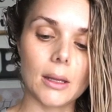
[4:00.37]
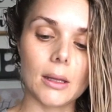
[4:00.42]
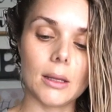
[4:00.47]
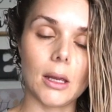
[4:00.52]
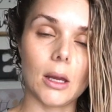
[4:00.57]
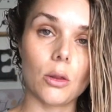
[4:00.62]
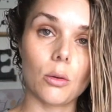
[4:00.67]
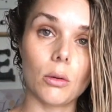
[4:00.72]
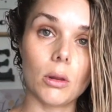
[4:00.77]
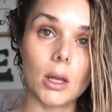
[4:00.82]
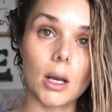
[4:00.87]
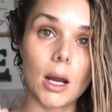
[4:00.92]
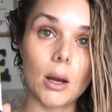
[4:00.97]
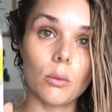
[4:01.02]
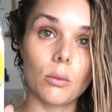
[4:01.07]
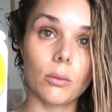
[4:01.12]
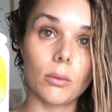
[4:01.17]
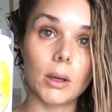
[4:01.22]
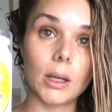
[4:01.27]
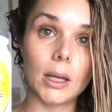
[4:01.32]
then the other one that I
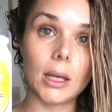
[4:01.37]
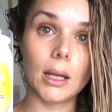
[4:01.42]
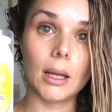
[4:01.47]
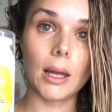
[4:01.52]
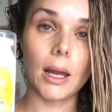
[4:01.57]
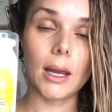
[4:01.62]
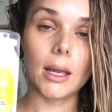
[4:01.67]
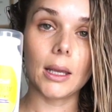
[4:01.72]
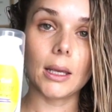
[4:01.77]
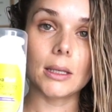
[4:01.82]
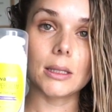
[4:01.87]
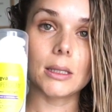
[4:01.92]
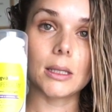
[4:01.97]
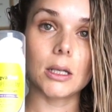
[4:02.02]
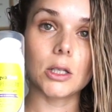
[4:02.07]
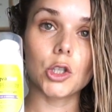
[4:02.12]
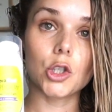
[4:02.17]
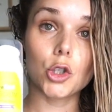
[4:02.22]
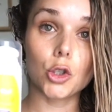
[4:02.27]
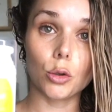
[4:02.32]
really like is
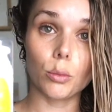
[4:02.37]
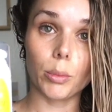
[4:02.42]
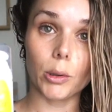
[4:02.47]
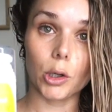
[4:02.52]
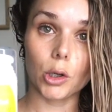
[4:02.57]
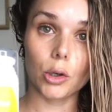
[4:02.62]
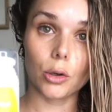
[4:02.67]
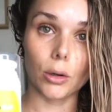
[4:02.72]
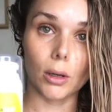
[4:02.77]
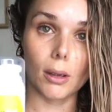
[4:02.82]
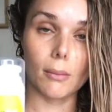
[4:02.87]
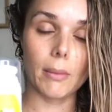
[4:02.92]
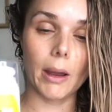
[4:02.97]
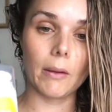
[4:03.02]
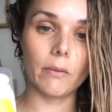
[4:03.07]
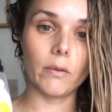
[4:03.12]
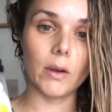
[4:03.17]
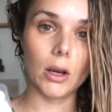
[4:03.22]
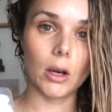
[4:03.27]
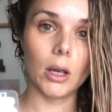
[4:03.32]
the Super Cream.
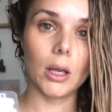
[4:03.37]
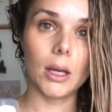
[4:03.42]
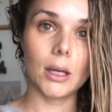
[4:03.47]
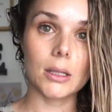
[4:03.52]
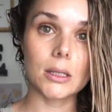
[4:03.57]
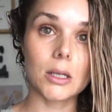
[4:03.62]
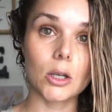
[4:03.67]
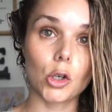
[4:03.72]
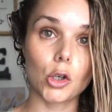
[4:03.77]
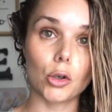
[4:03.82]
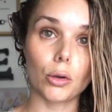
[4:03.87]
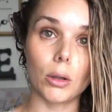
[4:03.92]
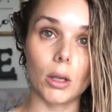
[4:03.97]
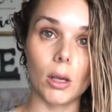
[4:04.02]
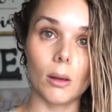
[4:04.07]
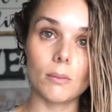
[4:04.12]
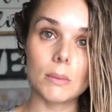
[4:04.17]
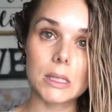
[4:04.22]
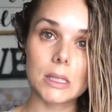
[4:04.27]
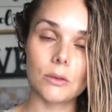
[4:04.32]
I'm very into
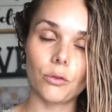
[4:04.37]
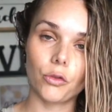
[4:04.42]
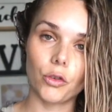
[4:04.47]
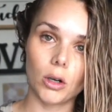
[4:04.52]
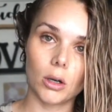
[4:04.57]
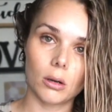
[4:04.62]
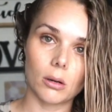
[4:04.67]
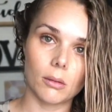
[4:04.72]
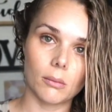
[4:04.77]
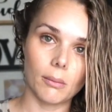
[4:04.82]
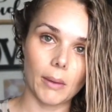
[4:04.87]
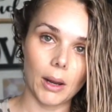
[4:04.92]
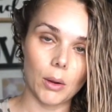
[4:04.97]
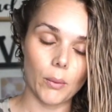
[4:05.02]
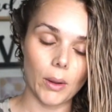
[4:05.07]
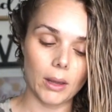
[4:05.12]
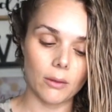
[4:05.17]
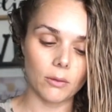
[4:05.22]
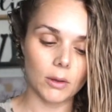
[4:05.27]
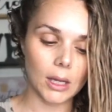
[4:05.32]
creams for my
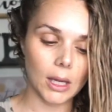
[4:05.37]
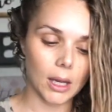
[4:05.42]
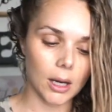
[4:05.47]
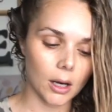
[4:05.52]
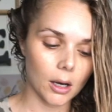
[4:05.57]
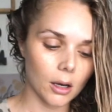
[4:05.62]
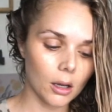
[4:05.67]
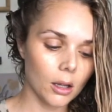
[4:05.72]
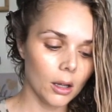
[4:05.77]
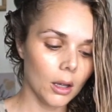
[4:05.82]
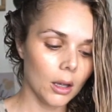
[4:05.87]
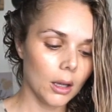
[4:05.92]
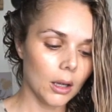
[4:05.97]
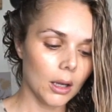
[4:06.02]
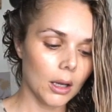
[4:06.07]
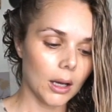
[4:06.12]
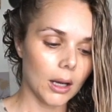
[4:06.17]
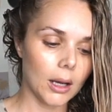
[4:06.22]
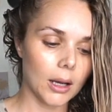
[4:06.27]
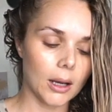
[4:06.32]
wavy hair.
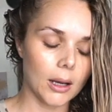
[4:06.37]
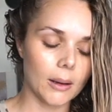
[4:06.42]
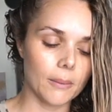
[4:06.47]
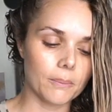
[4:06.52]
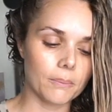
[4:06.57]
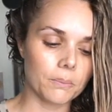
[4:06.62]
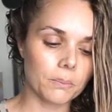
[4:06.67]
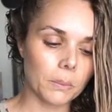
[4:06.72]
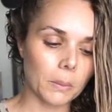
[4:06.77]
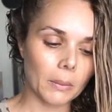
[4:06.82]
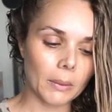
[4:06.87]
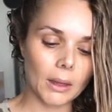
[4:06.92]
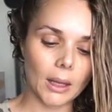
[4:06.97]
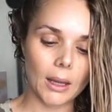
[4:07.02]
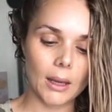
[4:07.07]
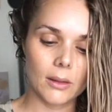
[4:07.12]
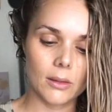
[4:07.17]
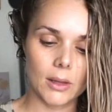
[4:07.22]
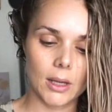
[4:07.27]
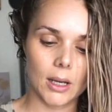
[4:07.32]
And
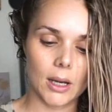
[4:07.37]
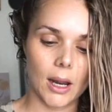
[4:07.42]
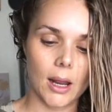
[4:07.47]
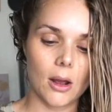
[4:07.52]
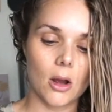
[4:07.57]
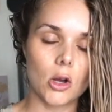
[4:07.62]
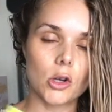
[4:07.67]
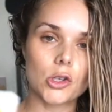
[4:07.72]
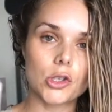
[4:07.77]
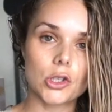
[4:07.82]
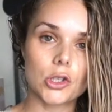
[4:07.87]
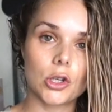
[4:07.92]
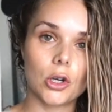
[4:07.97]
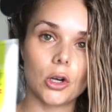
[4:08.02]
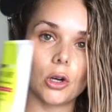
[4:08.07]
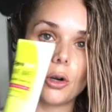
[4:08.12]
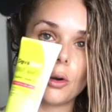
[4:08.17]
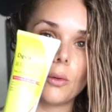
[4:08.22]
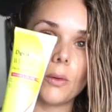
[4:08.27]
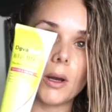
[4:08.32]
then I
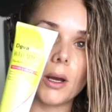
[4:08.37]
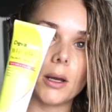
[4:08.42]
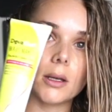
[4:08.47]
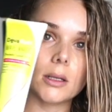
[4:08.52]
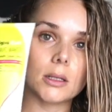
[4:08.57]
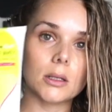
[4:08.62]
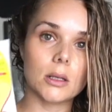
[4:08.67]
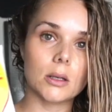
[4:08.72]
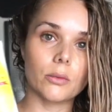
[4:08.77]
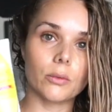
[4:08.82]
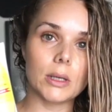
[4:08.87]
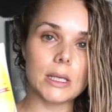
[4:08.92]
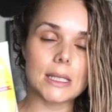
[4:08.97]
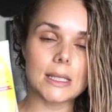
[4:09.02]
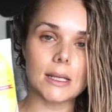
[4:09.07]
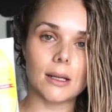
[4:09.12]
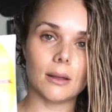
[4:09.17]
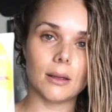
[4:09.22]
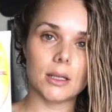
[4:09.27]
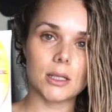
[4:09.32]
also
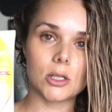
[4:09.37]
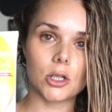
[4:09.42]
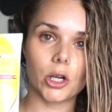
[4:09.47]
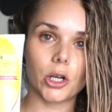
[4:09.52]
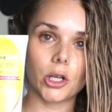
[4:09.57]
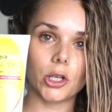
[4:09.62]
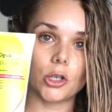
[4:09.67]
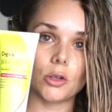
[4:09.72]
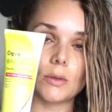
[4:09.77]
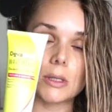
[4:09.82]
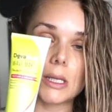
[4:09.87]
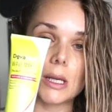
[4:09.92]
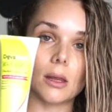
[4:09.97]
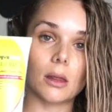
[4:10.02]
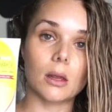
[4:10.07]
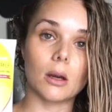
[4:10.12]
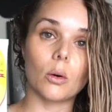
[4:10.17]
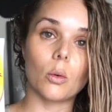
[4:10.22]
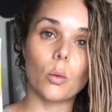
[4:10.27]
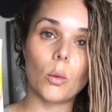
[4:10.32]
recently started using
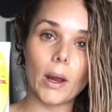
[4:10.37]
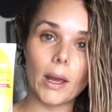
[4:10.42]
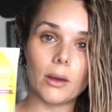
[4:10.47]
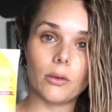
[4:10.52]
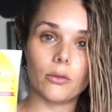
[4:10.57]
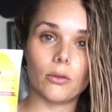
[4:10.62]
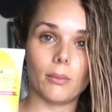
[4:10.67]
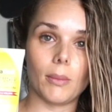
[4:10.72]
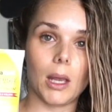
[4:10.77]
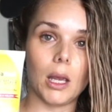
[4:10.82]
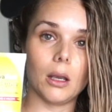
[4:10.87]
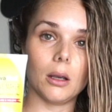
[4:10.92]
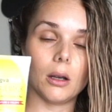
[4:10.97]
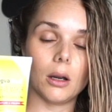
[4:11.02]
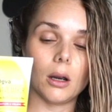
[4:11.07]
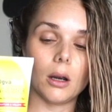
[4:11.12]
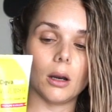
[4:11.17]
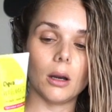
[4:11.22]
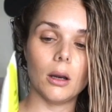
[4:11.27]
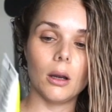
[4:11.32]
the Wave
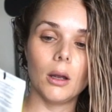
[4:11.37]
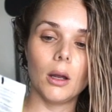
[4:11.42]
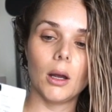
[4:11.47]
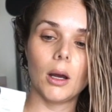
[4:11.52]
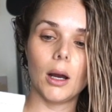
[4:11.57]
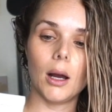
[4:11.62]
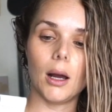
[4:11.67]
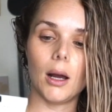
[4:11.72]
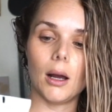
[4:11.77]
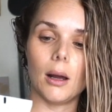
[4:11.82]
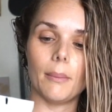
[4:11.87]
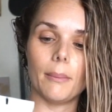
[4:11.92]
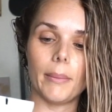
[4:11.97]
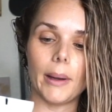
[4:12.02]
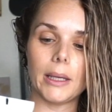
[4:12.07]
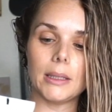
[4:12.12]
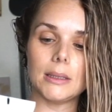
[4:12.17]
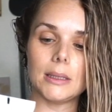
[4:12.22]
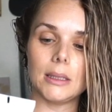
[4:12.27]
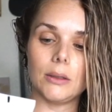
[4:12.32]
Maker
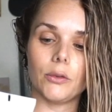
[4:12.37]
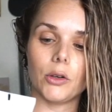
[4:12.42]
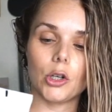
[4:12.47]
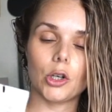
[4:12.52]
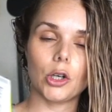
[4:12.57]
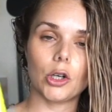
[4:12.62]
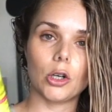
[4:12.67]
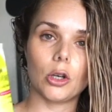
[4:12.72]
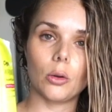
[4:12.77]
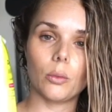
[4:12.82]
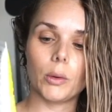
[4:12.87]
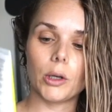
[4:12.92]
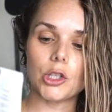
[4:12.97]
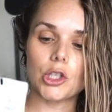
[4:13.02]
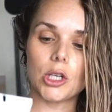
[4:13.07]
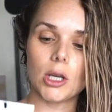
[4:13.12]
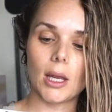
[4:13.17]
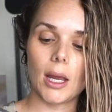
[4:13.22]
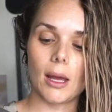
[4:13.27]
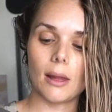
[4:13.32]
by Deva Curl, which
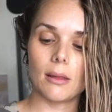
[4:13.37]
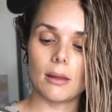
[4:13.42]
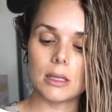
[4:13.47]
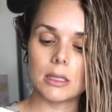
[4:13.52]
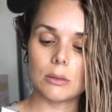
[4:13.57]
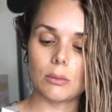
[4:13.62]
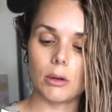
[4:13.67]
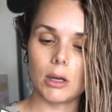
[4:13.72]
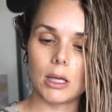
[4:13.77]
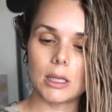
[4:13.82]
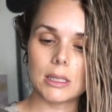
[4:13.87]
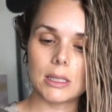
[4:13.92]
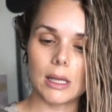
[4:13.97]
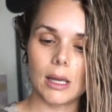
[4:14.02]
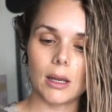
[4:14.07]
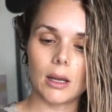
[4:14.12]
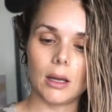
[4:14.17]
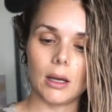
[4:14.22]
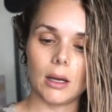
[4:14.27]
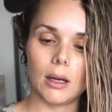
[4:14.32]
again, this one is
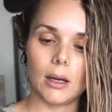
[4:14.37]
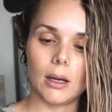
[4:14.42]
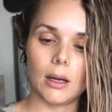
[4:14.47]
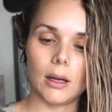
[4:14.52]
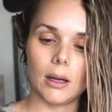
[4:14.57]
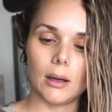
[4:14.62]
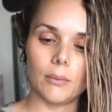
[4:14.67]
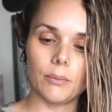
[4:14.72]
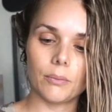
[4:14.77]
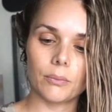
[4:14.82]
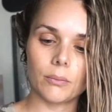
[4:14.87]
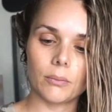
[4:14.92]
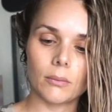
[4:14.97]
like a,